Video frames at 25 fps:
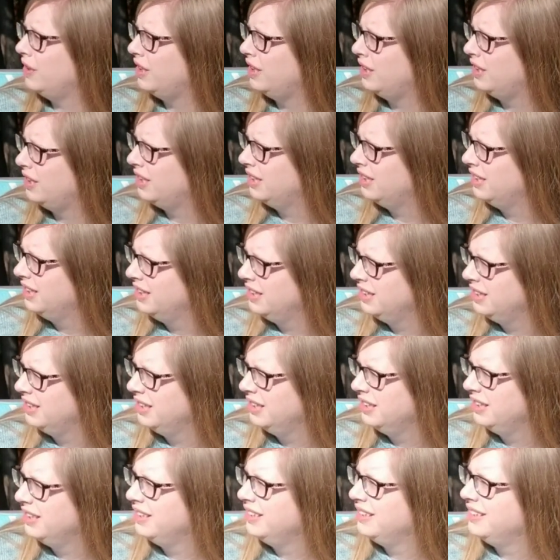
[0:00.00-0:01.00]
in.
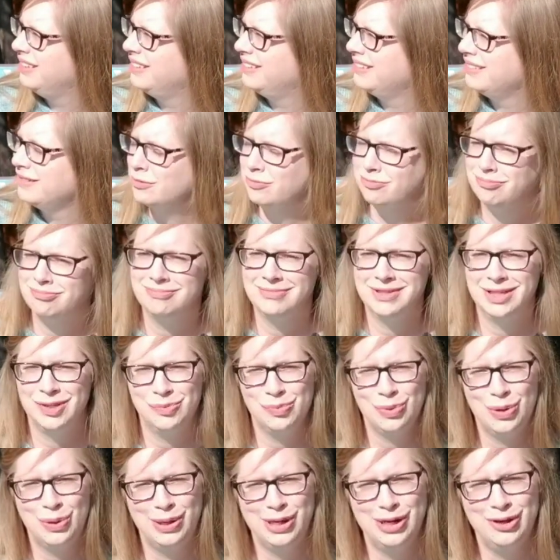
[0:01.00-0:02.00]
You
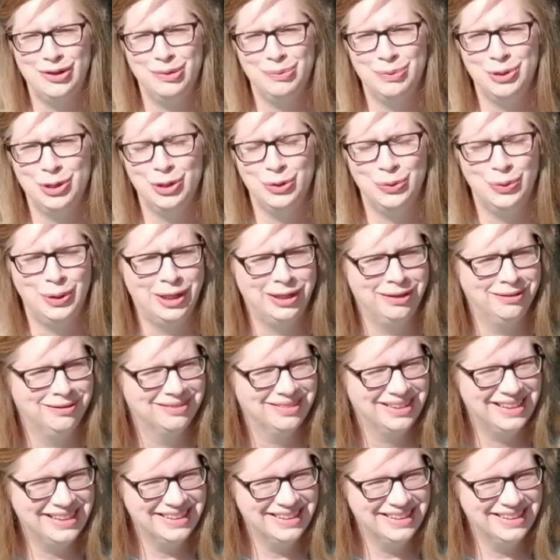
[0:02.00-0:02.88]
can probably hear them cooing.